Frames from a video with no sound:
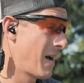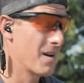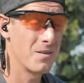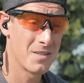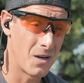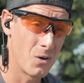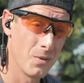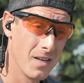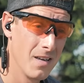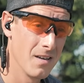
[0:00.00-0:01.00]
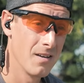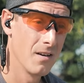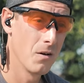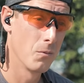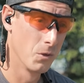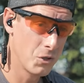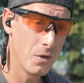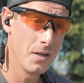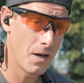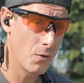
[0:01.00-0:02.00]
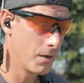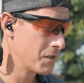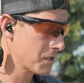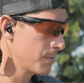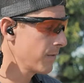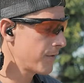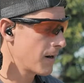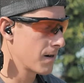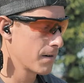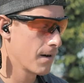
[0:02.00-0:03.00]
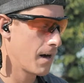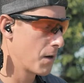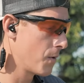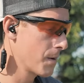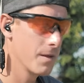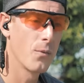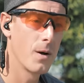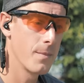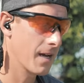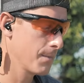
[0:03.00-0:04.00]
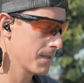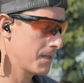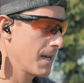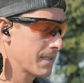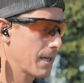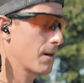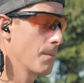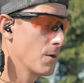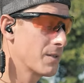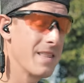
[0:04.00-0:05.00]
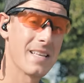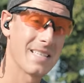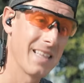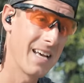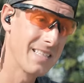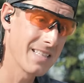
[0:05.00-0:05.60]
patterns terribly, we'll shoot another one just to be fair. I don't wanna be the one making mistakes here. I'm using this lead